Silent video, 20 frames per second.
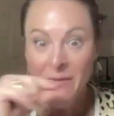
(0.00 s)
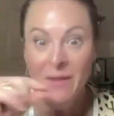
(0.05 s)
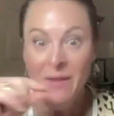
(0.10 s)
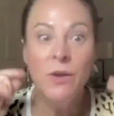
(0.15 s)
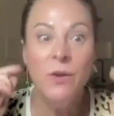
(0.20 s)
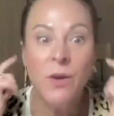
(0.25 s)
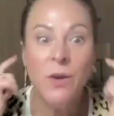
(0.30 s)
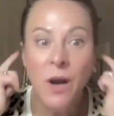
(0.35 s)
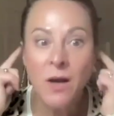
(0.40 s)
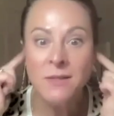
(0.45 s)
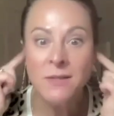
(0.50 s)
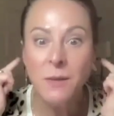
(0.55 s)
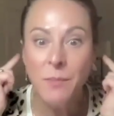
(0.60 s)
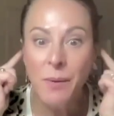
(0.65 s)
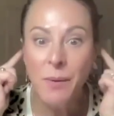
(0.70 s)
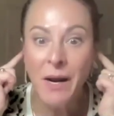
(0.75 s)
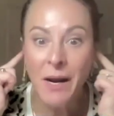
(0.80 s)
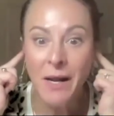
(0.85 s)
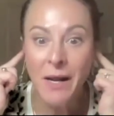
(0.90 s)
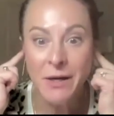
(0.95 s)
You can also
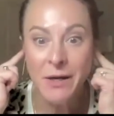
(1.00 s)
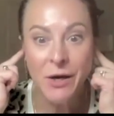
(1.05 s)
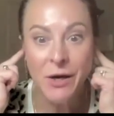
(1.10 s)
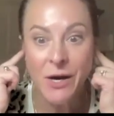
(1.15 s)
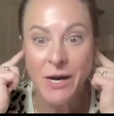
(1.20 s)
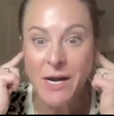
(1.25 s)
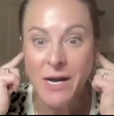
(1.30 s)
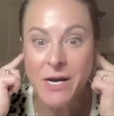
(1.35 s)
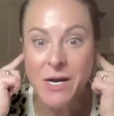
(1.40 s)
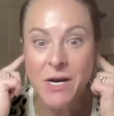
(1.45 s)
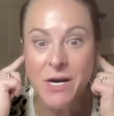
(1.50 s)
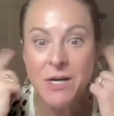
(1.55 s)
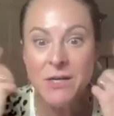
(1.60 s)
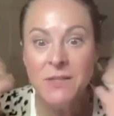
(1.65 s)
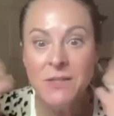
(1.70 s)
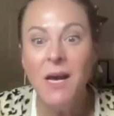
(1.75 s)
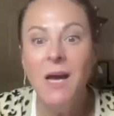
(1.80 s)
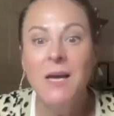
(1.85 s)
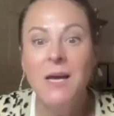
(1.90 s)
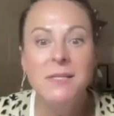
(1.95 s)
put it in your
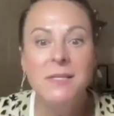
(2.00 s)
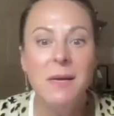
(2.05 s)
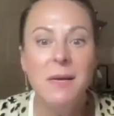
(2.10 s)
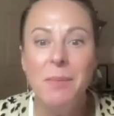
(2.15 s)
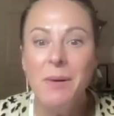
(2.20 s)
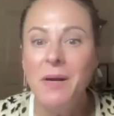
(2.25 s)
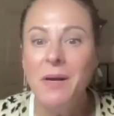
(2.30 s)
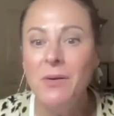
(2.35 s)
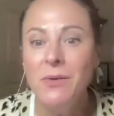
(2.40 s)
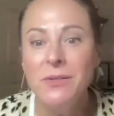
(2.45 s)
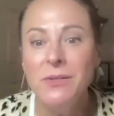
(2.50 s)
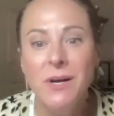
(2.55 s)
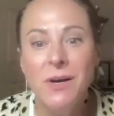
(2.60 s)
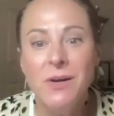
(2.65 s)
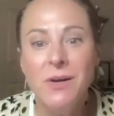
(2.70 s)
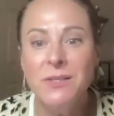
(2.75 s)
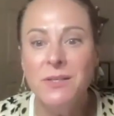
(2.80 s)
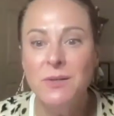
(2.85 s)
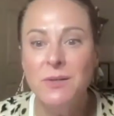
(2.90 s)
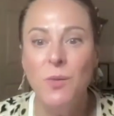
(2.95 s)
ears. Typical
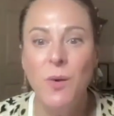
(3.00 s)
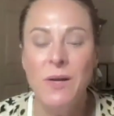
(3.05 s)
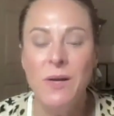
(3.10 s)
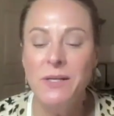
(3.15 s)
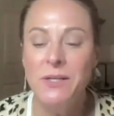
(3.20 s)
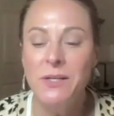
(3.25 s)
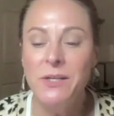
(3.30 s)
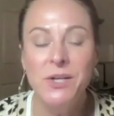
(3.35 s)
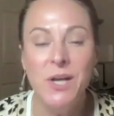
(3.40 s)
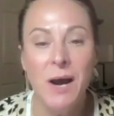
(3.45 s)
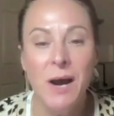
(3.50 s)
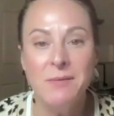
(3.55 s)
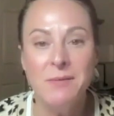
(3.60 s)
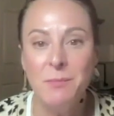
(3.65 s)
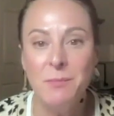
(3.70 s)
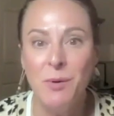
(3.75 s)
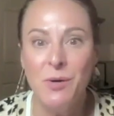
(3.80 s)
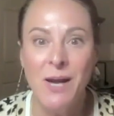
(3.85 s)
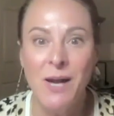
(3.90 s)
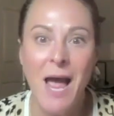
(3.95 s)
dose is 1 to 2 times
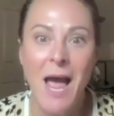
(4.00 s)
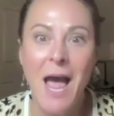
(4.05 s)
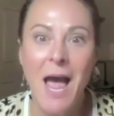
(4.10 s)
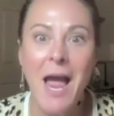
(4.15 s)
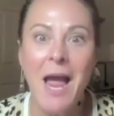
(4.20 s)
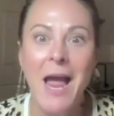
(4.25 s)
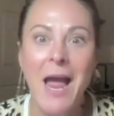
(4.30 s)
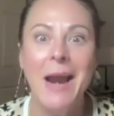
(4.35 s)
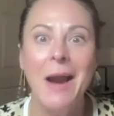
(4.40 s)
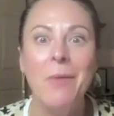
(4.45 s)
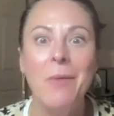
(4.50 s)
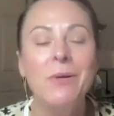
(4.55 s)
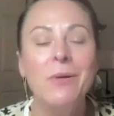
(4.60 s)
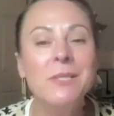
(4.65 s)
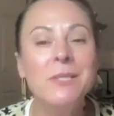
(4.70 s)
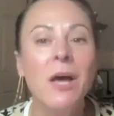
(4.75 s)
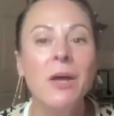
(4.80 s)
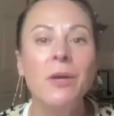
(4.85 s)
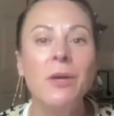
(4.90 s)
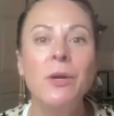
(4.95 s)
per day. And I will
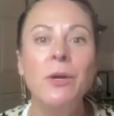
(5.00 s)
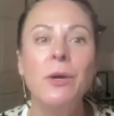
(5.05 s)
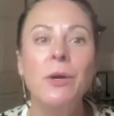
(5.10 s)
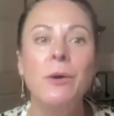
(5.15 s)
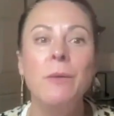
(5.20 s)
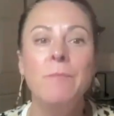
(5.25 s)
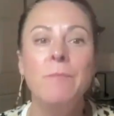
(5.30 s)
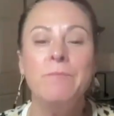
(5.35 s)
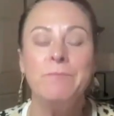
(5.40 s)
tell you,